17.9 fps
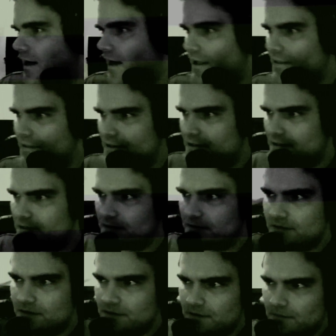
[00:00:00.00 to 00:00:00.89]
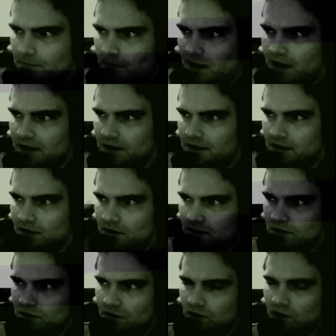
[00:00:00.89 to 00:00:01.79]
this might
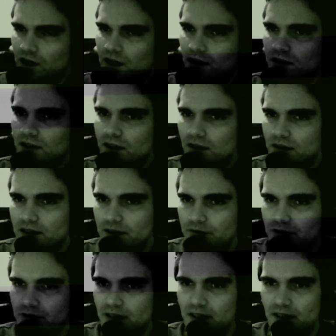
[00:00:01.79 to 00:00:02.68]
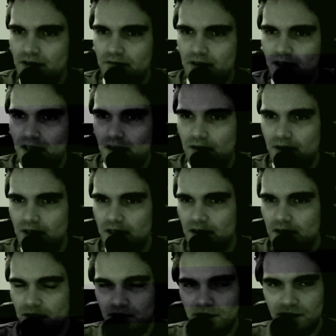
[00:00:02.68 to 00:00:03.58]
look a little different in the video
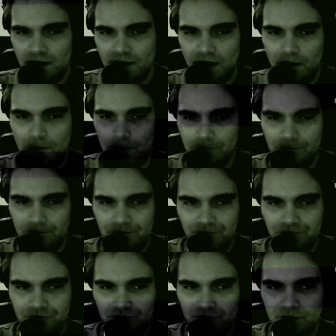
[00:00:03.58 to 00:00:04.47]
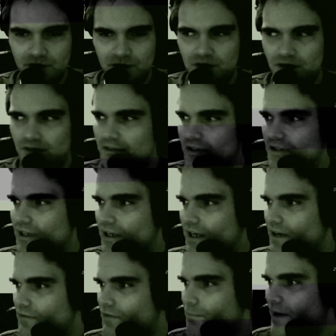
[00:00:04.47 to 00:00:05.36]
here. This is just like
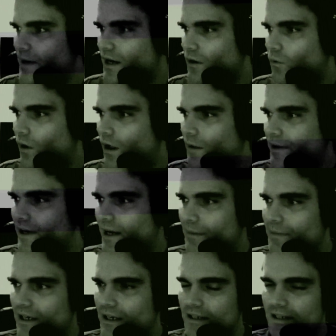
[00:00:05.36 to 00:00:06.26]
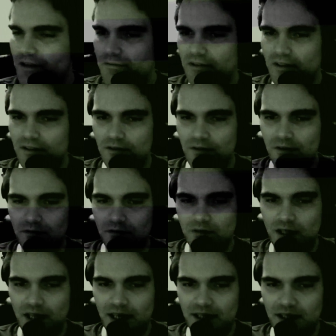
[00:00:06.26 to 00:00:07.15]
kind of a bare wall behind me and a different sort
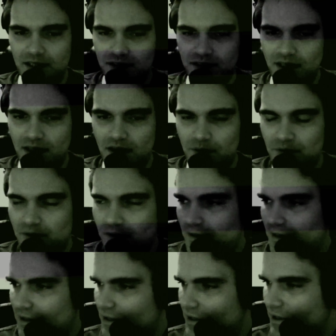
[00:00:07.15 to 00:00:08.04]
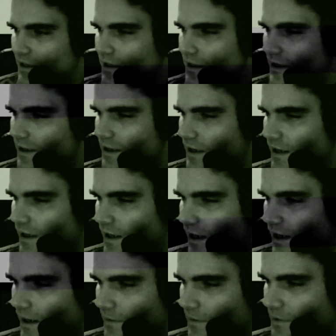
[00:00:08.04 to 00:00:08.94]
of lighting setup.
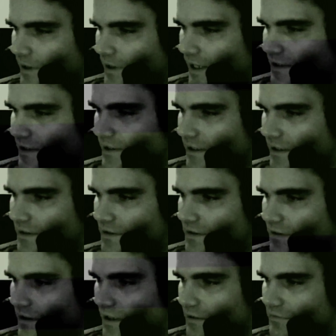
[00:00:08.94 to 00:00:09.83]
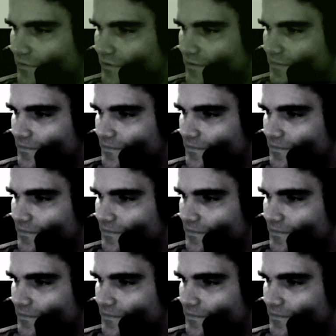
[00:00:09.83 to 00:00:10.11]
I guess I can turn off